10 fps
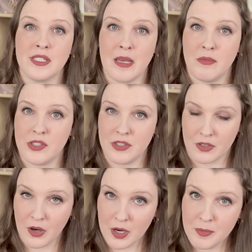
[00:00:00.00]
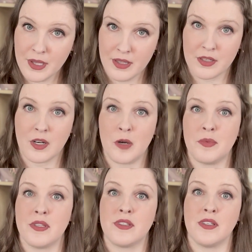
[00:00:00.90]
damage the carpet
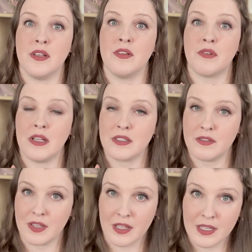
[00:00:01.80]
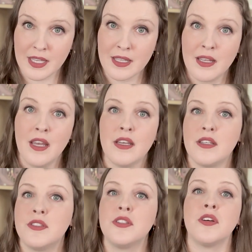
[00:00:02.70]
is still relatively clean.
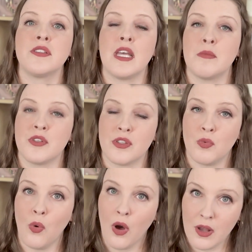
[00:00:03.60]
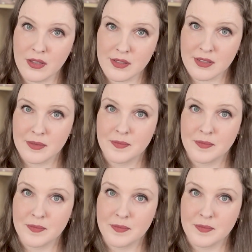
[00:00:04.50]
You did not damage the walls.